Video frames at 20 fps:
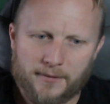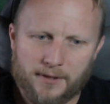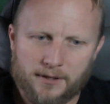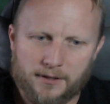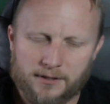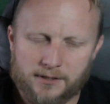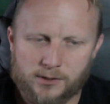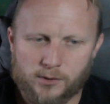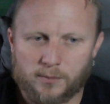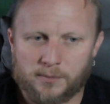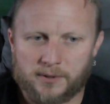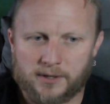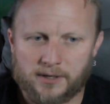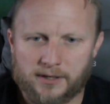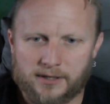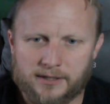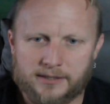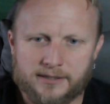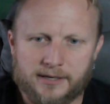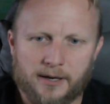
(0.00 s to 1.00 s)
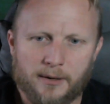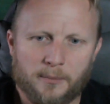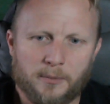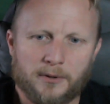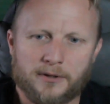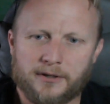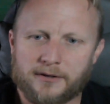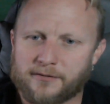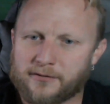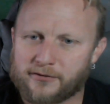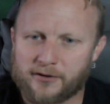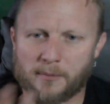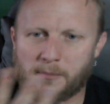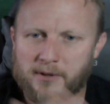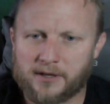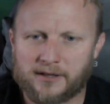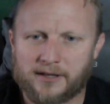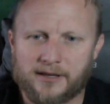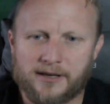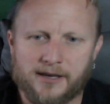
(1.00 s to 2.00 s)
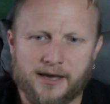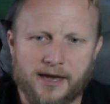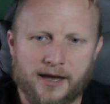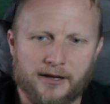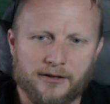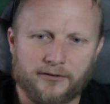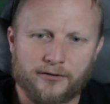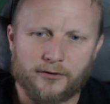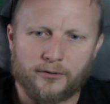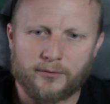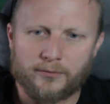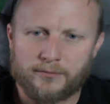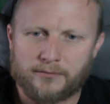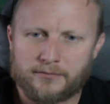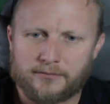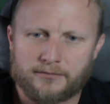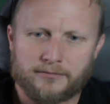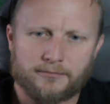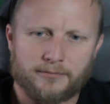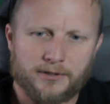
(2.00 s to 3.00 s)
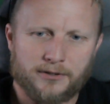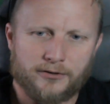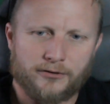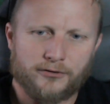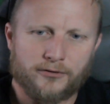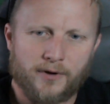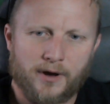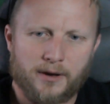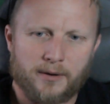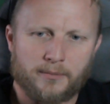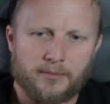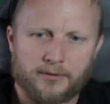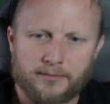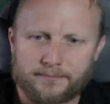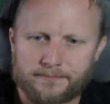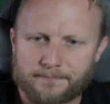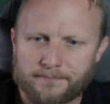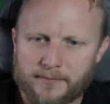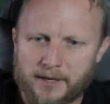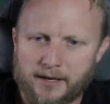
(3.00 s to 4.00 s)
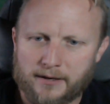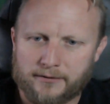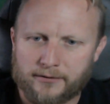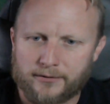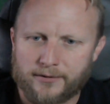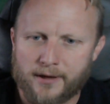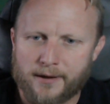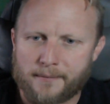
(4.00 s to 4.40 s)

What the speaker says: This would be an example of something that you can't do with describe. You can't do that.